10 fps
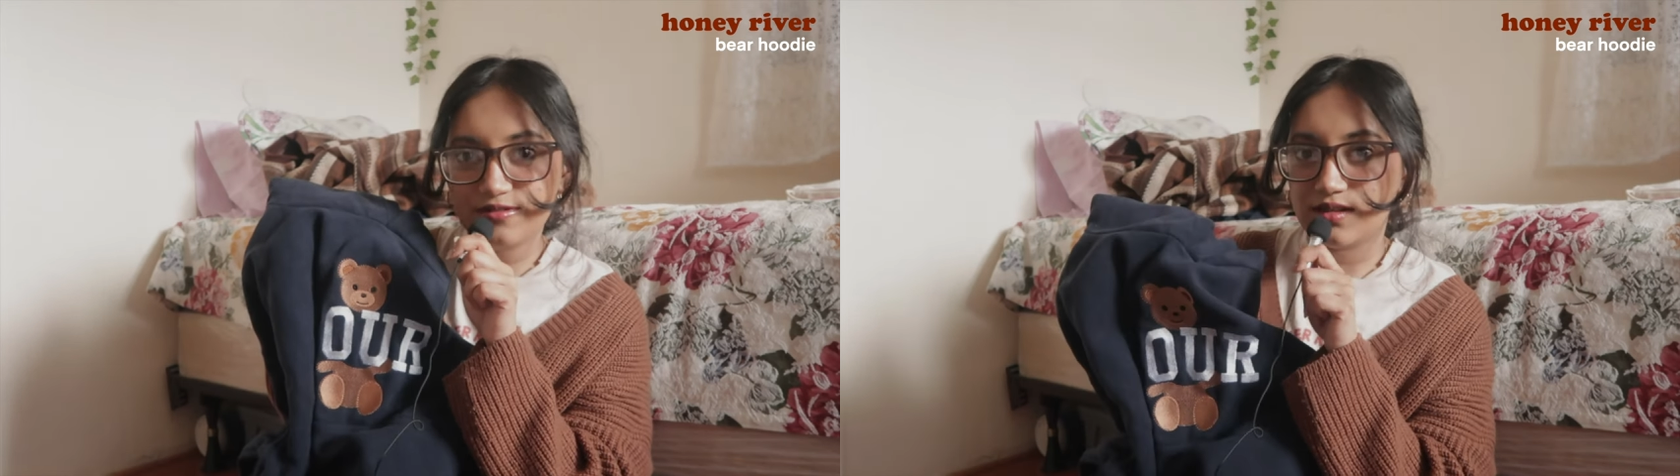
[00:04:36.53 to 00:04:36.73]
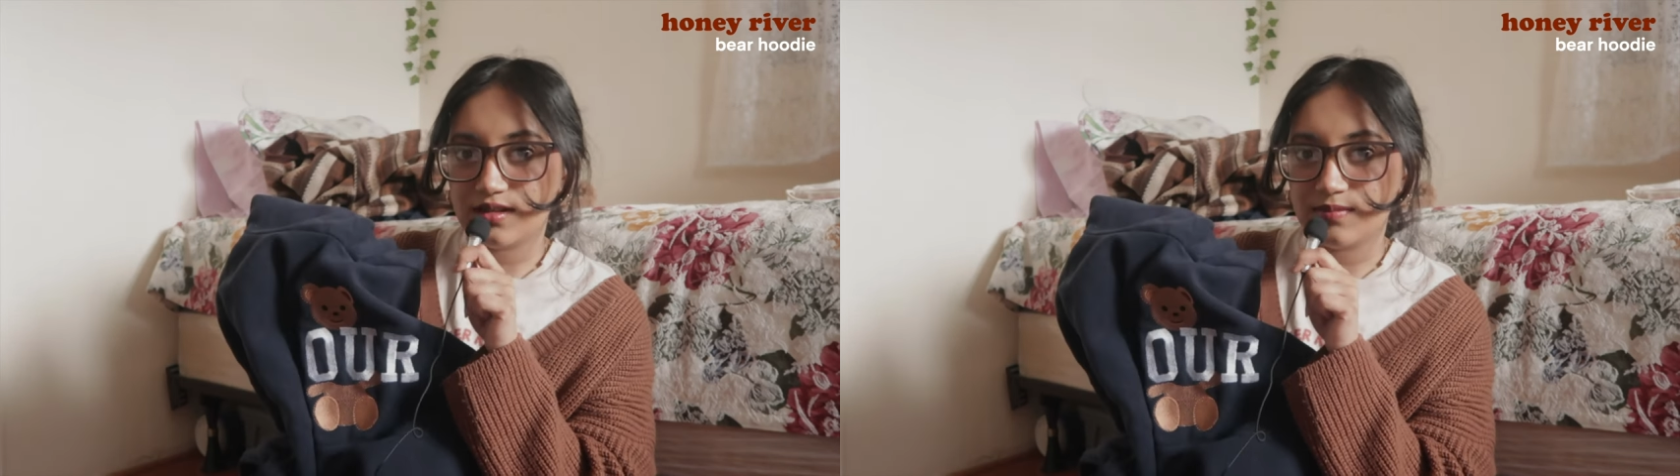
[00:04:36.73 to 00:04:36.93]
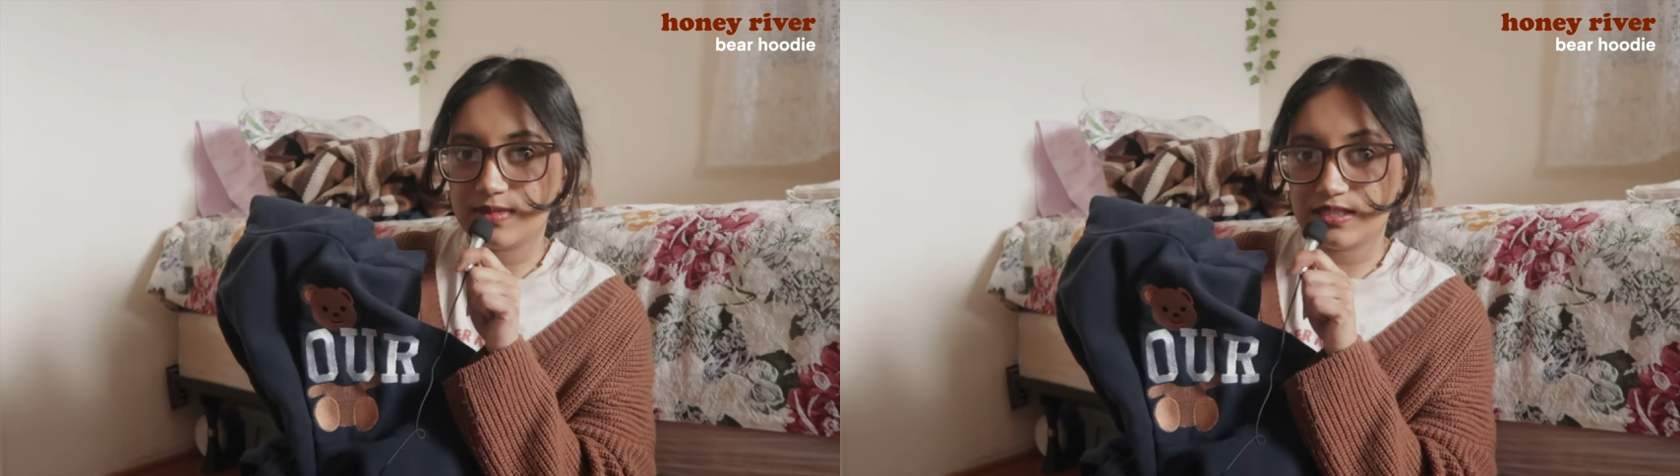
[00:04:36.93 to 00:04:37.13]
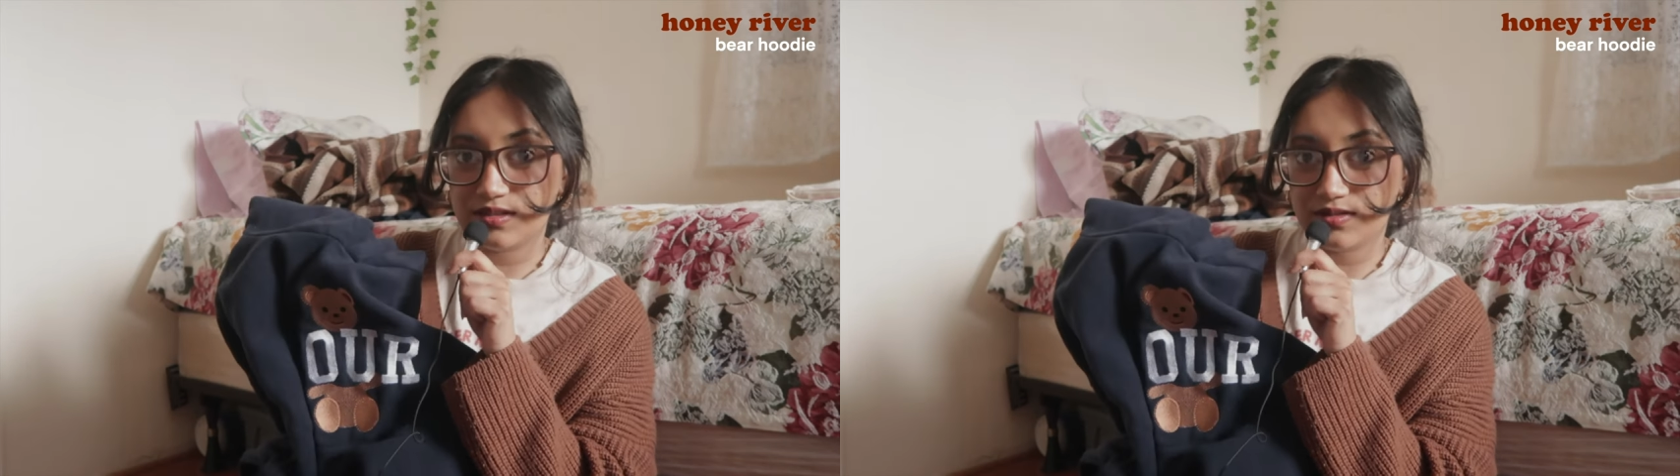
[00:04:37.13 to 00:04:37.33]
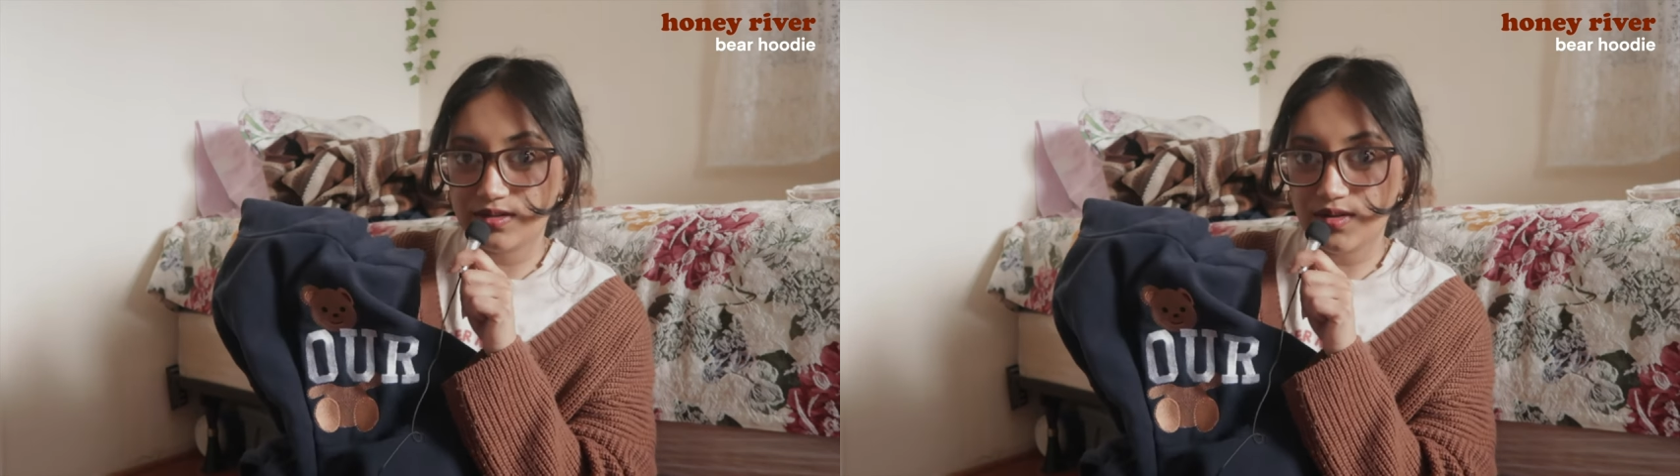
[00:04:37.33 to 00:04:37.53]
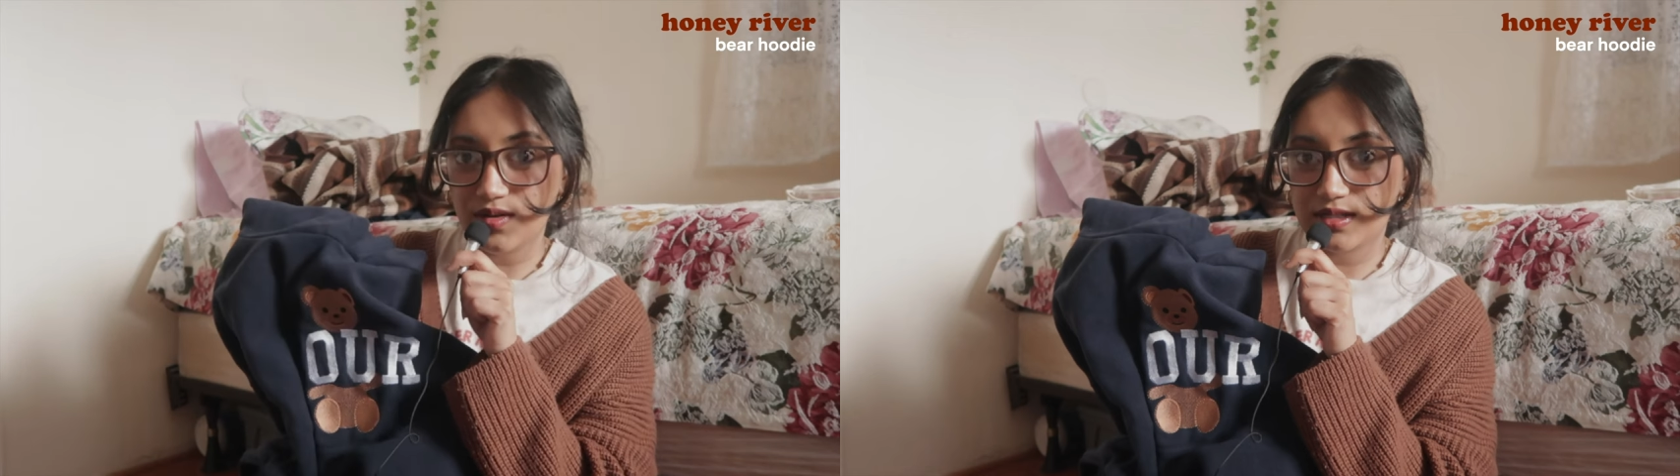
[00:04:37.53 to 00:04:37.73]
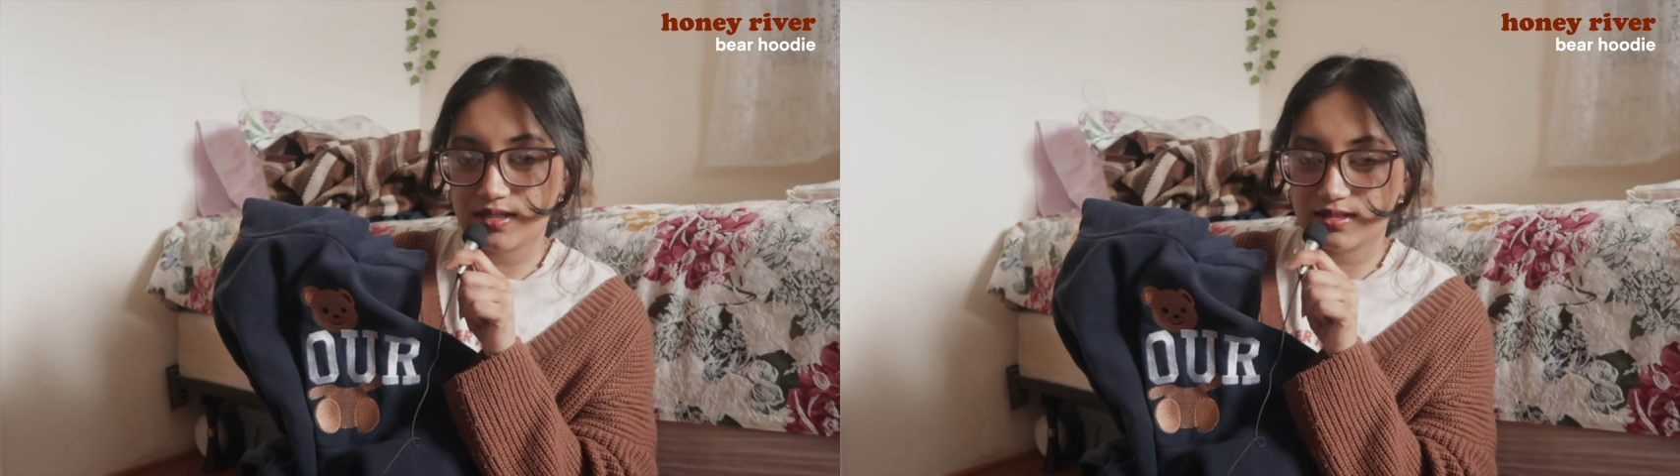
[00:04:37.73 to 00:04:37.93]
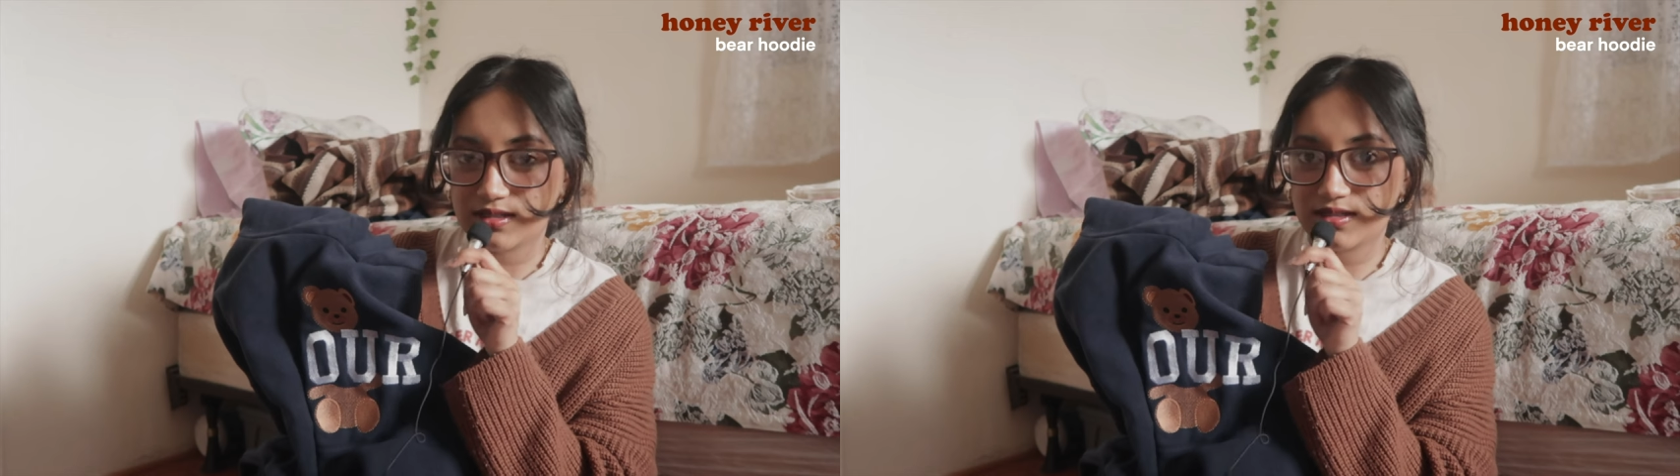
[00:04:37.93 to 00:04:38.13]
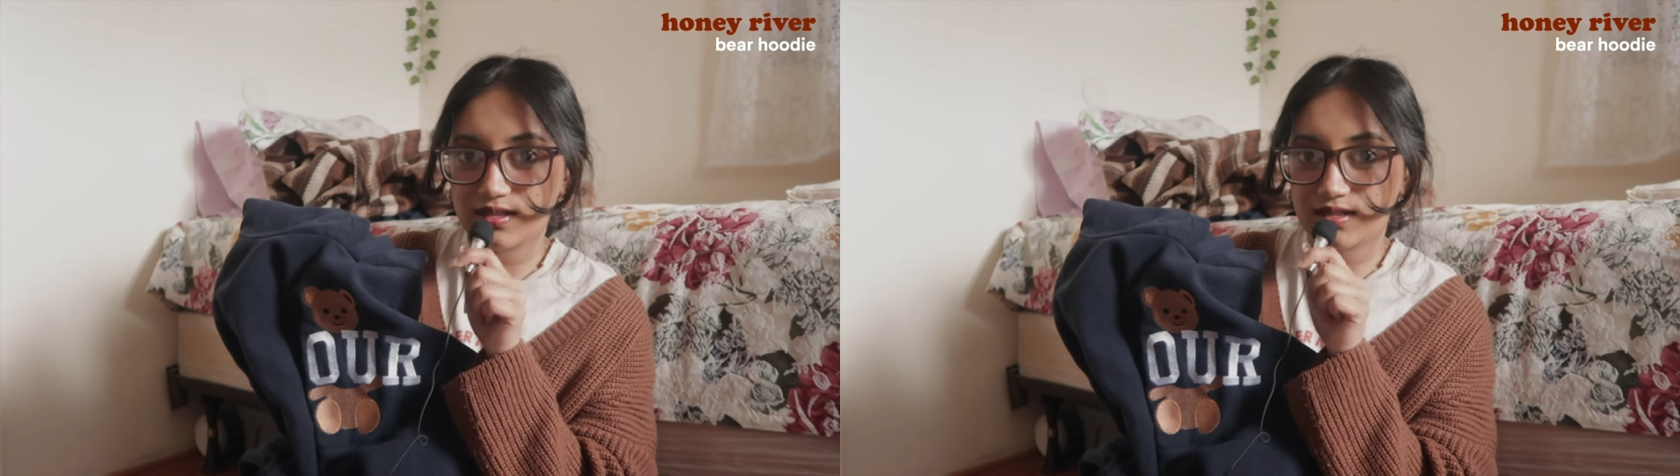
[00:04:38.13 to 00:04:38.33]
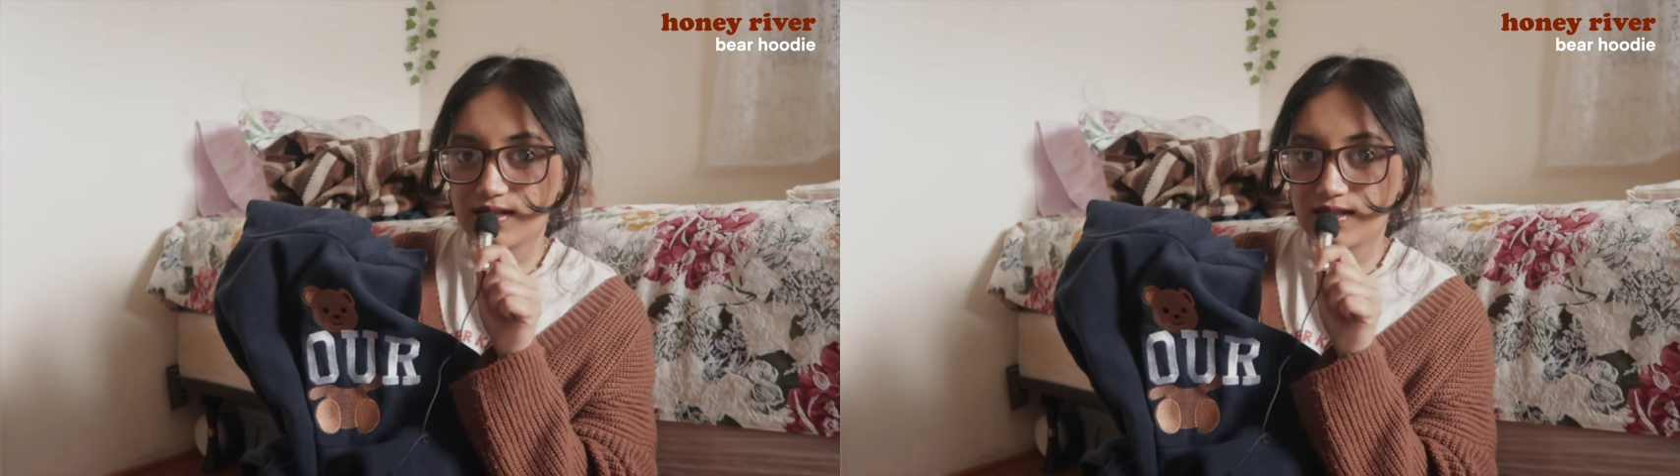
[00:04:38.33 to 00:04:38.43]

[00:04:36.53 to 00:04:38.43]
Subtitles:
The material isn't